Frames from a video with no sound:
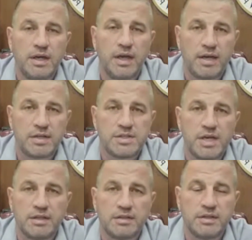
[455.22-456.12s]
at a
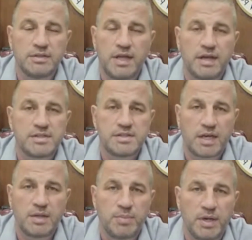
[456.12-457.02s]
second, if not a
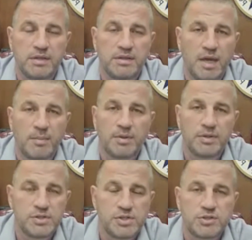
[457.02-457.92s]
second bite at the apple,
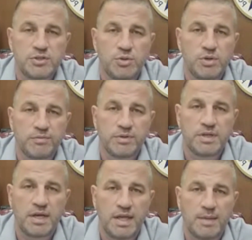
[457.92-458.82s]
it's just two different
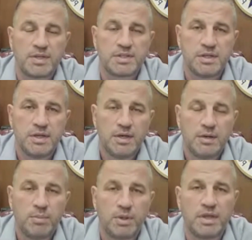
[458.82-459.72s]
dynamics,
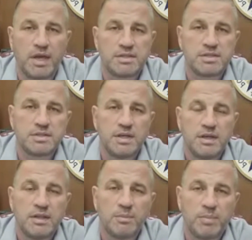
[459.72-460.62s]
but that's
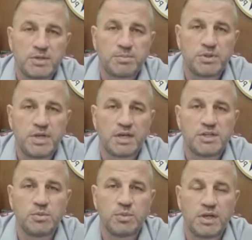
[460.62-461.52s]
the best
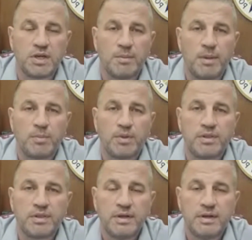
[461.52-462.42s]
protection we can come up
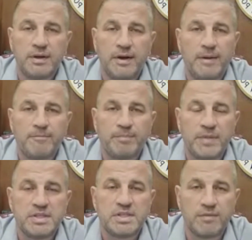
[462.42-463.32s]
with.
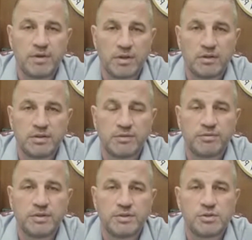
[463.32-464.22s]
It's even a little
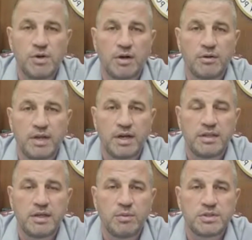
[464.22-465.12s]
different and stronger than I
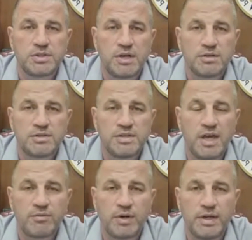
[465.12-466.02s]
think what the sergeants
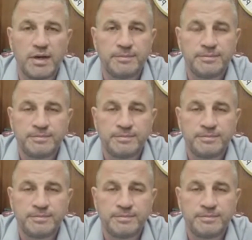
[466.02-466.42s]
have right now.